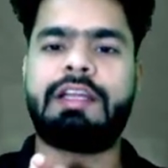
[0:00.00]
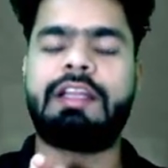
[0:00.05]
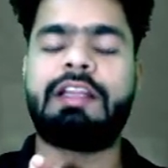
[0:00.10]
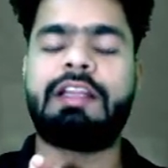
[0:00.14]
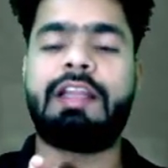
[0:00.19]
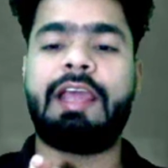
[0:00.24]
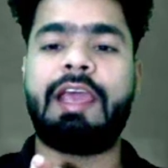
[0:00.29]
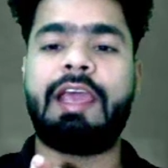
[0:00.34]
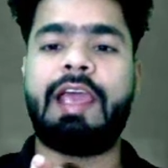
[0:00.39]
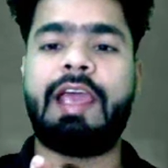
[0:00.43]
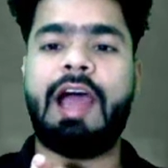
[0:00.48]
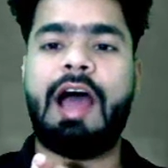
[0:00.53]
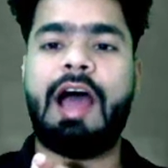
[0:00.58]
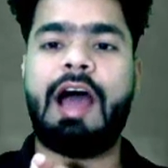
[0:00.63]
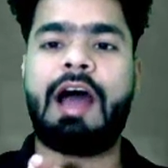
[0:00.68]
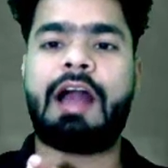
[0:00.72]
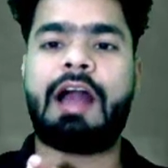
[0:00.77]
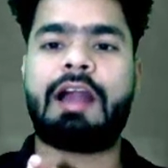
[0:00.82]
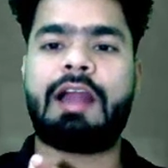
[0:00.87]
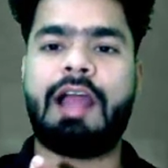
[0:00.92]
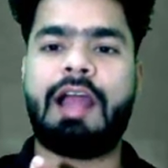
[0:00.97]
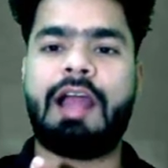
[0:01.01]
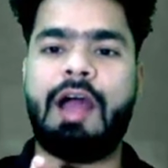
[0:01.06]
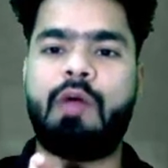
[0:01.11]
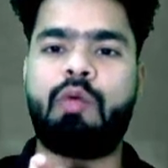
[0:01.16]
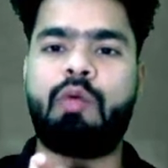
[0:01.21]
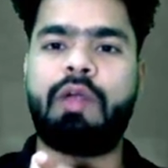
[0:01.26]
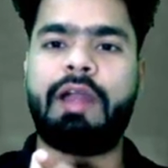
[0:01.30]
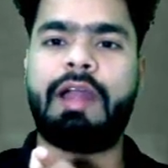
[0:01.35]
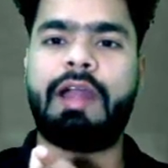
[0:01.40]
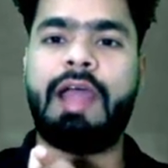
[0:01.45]
they are
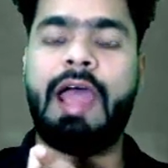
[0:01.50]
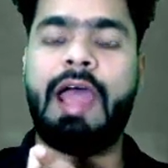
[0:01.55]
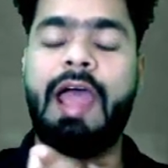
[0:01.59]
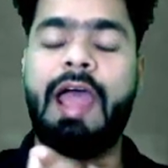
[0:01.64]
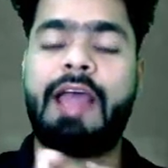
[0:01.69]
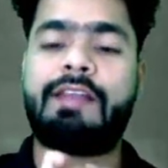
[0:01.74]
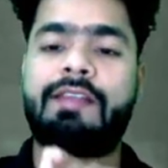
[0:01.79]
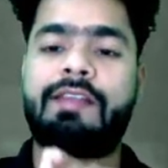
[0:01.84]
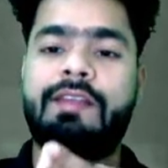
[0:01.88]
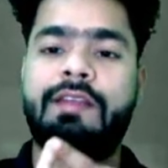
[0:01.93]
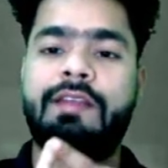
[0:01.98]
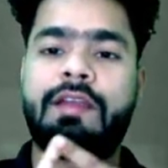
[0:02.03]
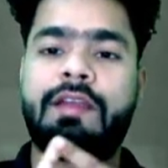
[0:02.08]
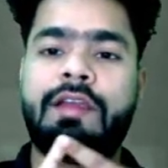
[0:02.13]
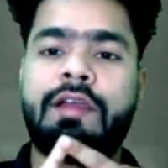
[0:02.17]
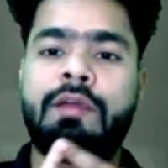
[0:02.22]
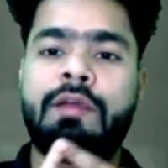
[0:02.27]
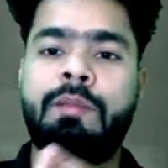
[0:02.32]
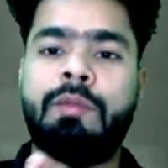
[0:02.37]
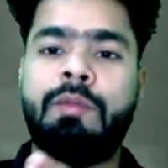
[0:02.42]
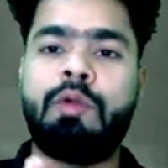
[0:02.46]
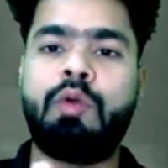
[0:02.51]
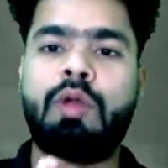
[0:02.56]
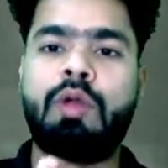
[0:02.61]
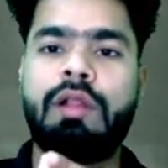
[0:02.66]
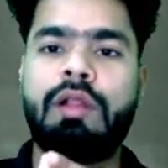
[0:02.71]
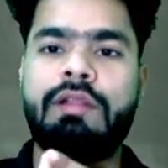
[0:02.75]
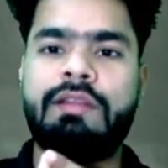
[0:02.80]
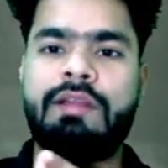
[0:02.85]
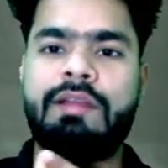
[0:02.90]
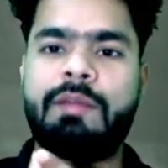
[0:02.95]
counted as
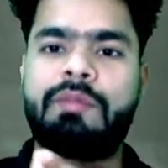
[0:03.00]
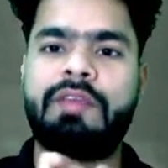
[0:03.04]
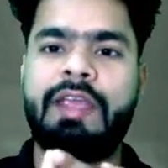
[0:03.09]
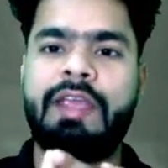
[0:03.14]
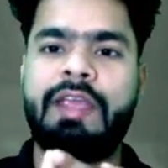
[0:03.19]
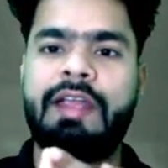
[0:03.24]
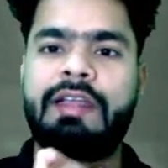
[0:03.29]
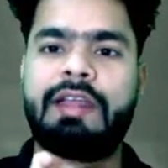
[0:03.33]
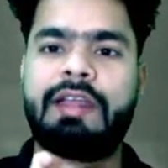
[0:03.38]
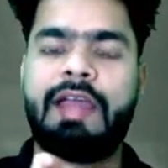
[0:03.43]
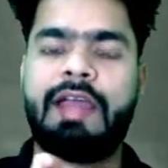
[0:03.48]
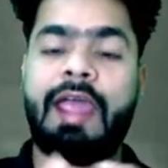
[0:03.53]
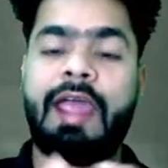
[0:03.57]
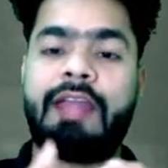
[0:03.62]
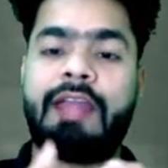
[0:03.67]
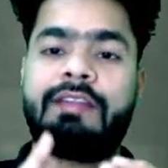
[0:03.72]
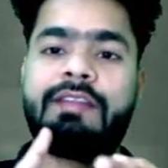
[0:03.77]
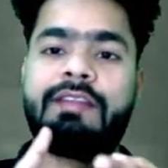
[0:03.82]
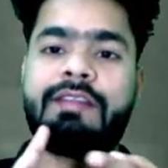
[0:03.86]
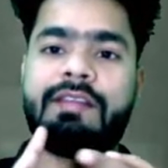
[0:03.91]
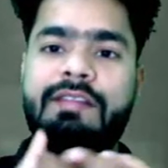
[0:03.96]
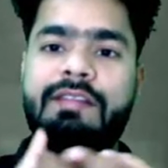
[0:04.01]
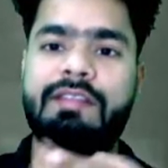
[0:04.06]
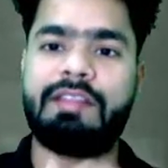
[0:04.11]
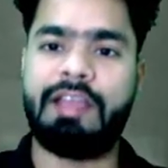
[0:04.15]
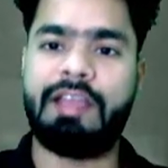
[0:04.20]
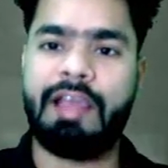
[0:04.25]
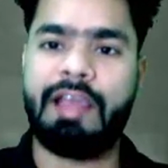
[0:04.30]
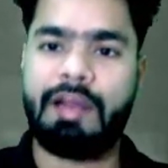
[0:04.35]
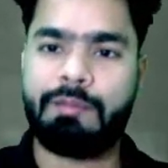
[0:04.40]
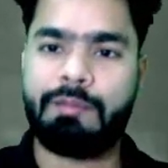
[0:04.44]
plural subject, and since
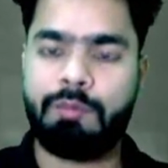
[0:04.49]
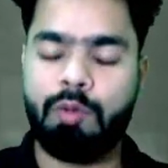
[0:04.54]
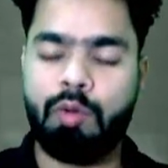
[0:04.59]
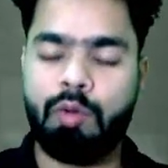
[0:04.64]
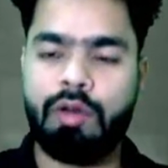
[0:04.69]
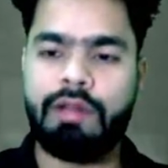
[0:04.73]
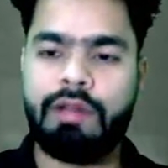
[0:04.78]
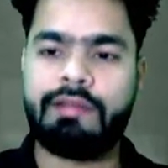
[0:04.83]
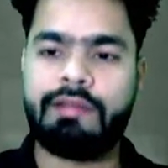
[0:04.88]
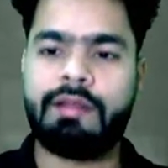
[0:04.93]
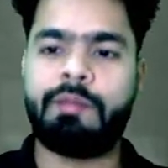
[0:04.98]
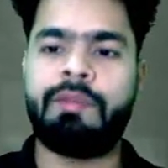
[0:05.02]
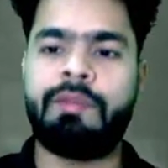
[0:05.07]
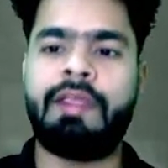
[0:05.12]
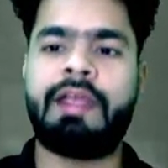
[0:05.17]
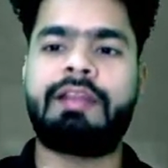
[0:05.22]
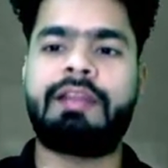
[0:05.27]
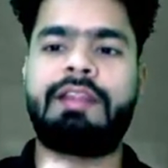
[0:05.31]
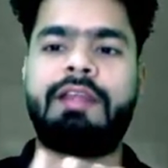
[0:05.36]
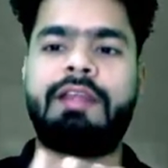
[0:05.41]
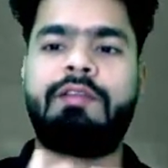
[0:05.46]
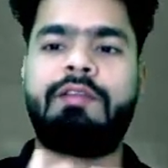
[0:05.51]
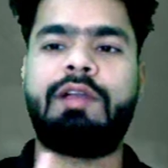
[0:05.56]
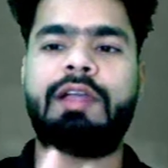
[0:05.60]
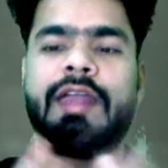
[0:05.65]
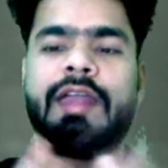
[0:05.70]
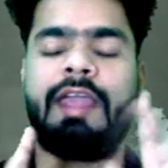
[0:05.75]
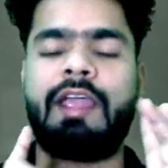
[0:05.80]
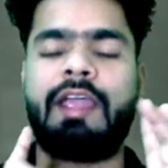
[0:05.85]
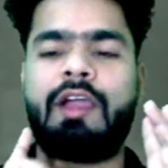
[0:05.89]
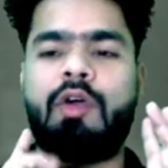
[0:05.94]
they are plural subject, they will
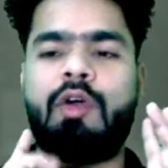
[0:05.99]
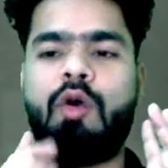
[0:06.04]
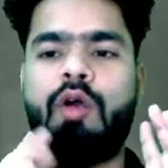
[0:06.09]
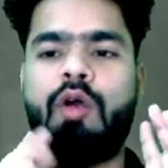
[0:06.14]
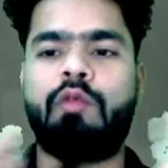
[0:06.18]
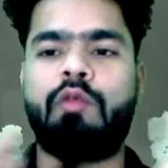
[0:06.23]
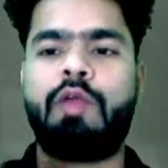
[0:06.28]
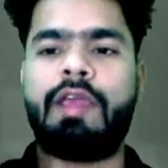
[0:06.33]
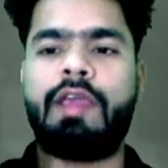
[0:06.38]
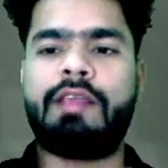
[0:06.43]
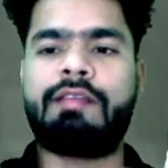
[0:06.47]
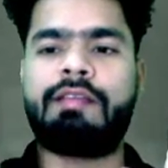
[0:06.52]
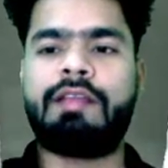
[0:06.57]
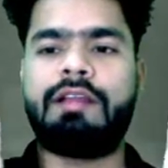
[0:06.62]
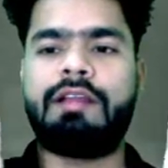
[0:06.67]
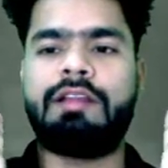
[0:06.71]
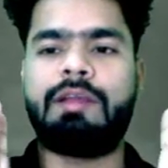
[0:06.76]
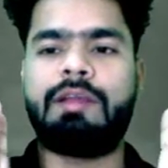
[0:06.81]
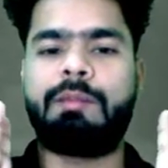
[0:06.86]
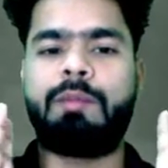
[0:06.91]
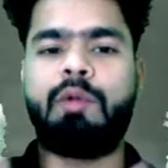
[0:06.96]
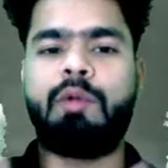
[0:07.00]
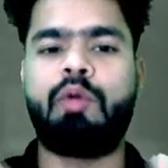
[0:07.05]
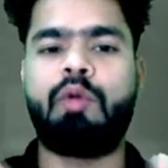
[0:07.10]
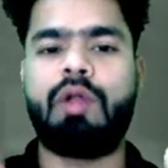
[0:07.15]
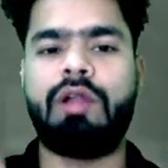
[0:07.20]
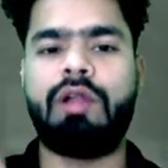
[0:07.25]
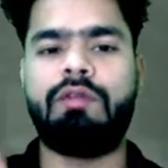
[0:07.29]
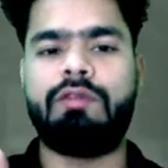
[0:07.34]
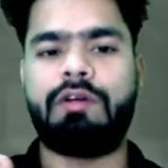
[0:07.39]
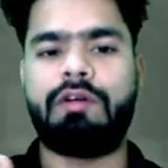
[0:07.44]
take always the
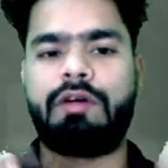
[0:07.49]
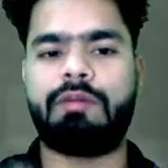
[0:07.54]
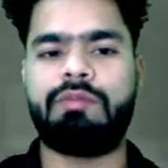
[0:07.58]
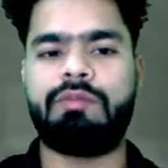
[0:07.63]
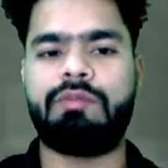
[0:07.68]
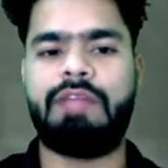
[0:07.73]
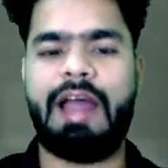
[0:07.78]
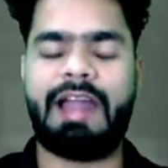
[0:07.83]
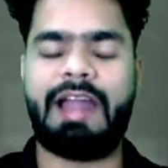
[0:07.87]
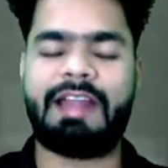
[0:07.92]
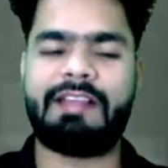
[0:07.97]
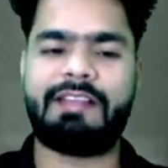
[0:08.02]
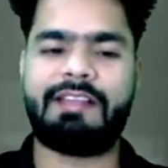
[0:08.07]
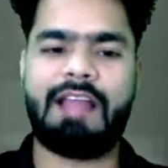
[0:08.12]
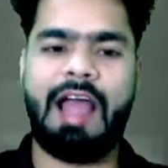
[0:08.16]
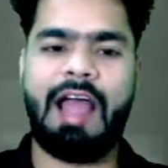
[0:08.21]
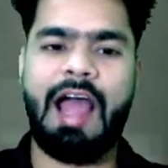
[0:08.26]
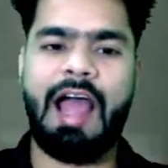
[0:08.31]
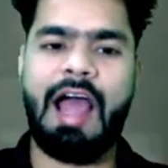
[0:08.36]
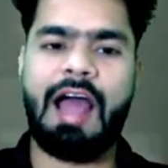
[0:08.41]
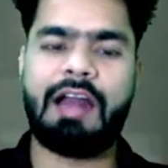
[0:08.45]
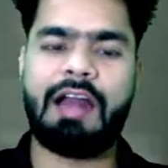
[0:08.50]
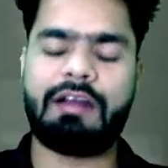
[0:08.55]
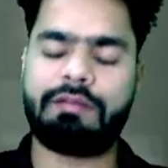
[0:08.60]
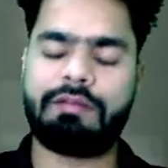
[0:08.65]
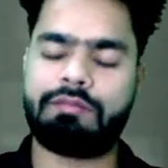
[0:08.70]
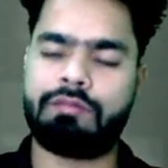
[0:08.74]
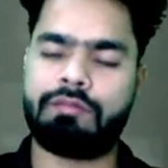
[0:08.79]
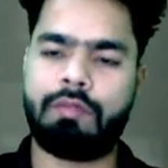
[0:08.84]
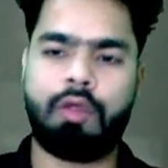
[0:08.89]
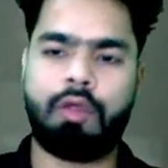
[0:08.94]
plural verb, that is are
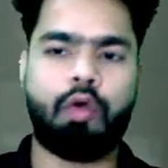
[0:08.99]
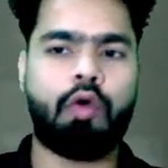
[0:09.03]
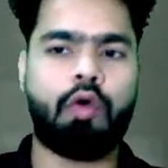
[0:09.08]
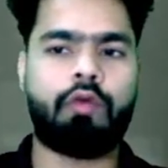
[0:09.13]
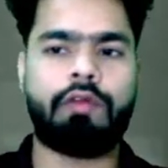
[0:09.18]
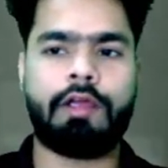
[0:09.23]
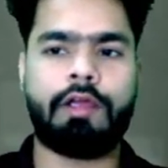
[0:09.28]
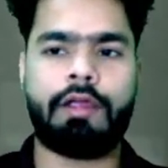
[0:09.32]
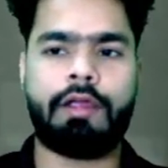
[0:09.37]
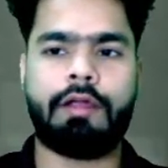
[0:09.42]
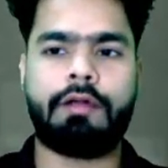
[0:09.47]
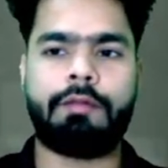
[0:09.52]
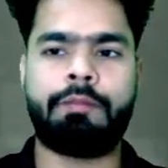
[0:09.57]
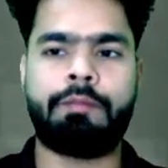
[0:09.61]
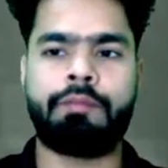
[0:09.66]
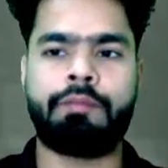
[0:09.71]
over here.